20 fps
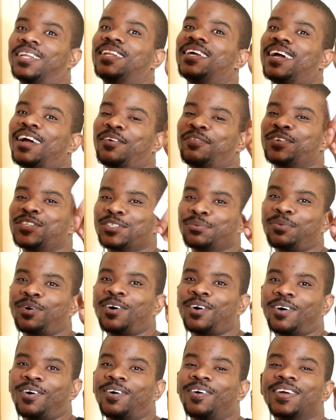And look out for
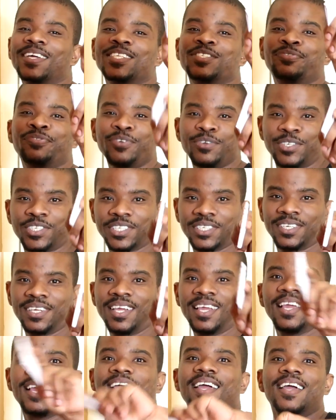Jamal on his
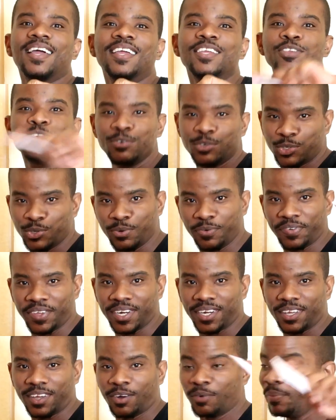future YouTube
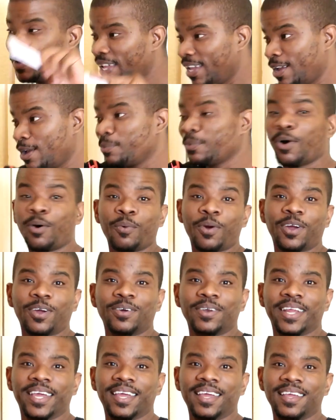video. Me and him gonna
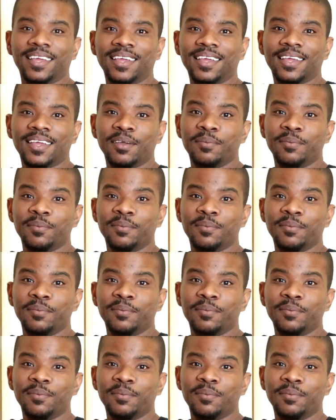work on that.